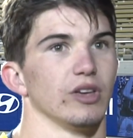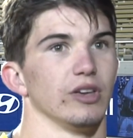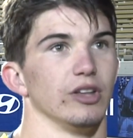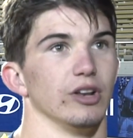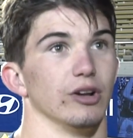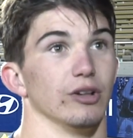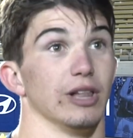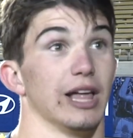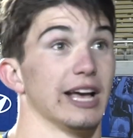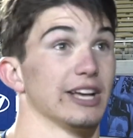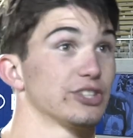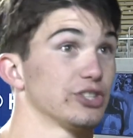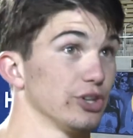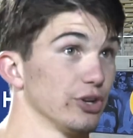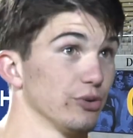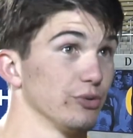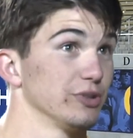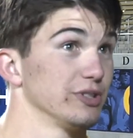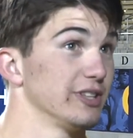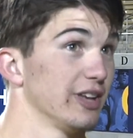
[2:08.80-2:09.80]
You know, last
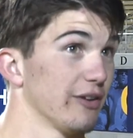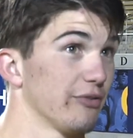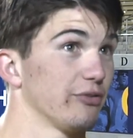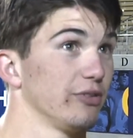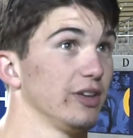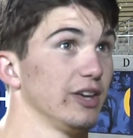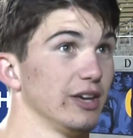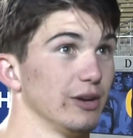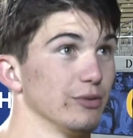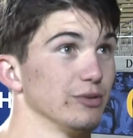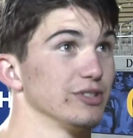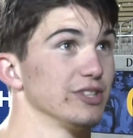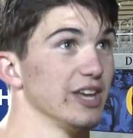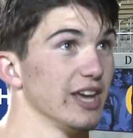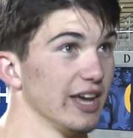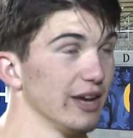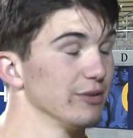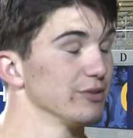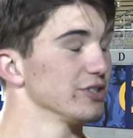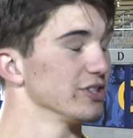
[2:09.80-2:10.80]
year was definitely, it
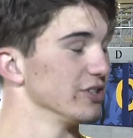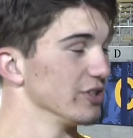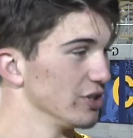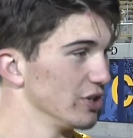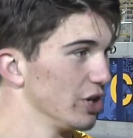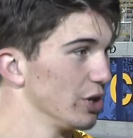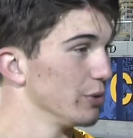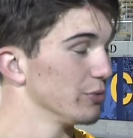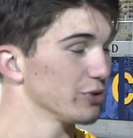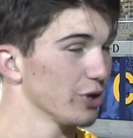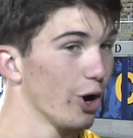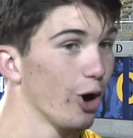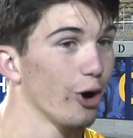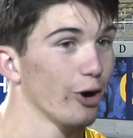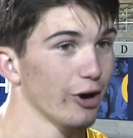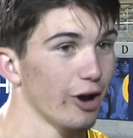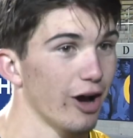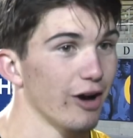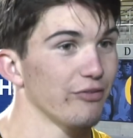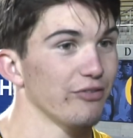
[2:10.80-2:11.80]
was a
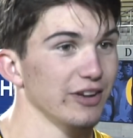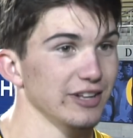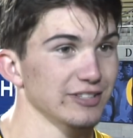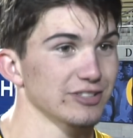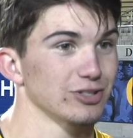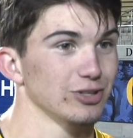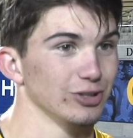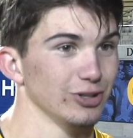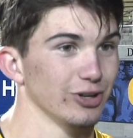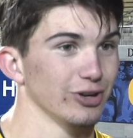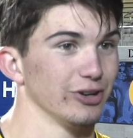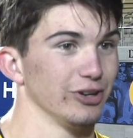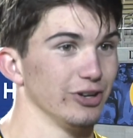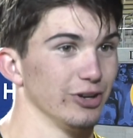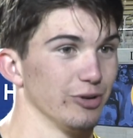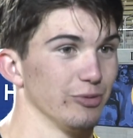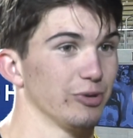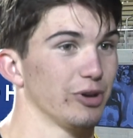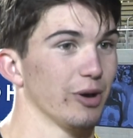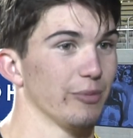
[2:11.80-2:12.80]
hard offense to learn, you
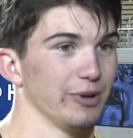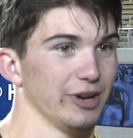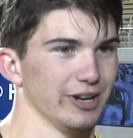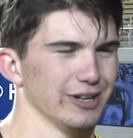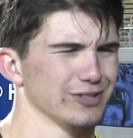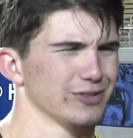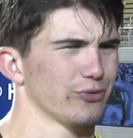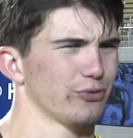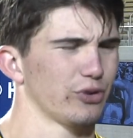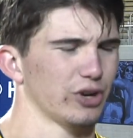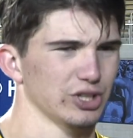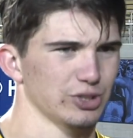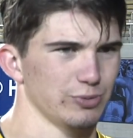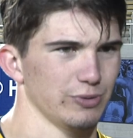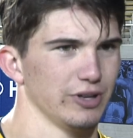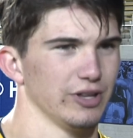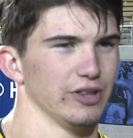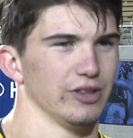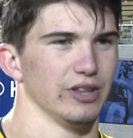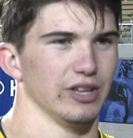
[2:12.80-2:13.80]
know, coming in as a
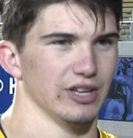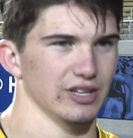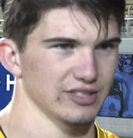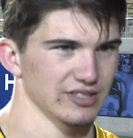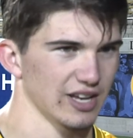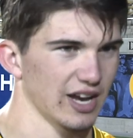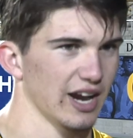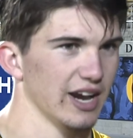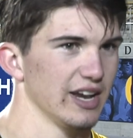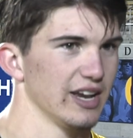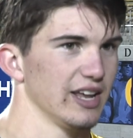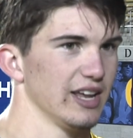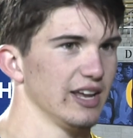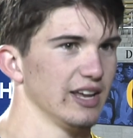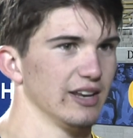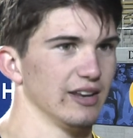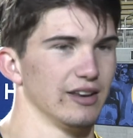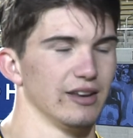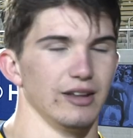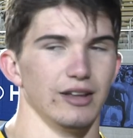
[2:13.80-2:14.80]
freshman and the anxiety
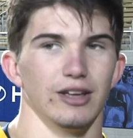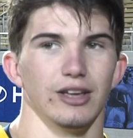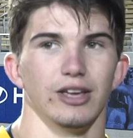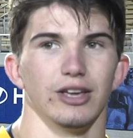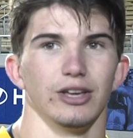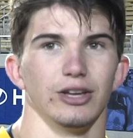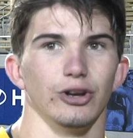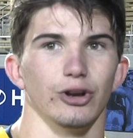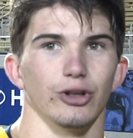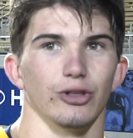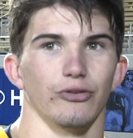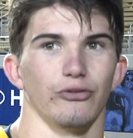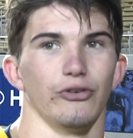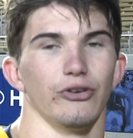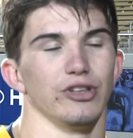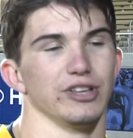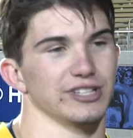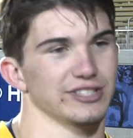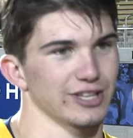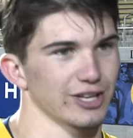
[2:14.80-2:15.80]
and, you know, the
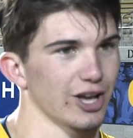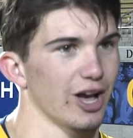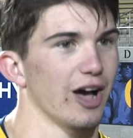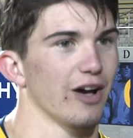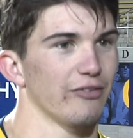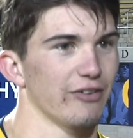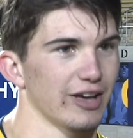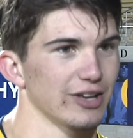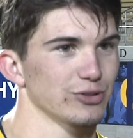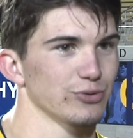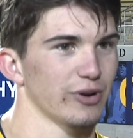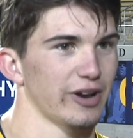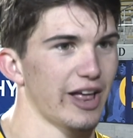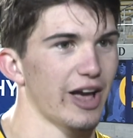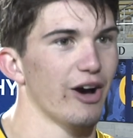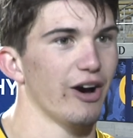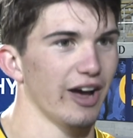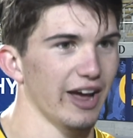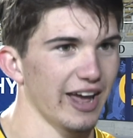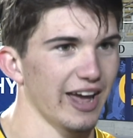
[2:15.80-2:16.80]
feelings that Goff has right
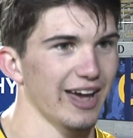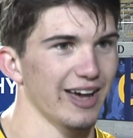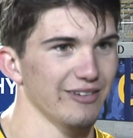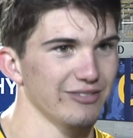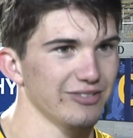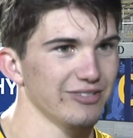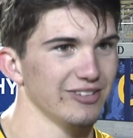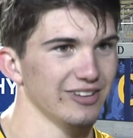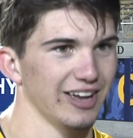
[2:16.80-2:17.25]
now, I had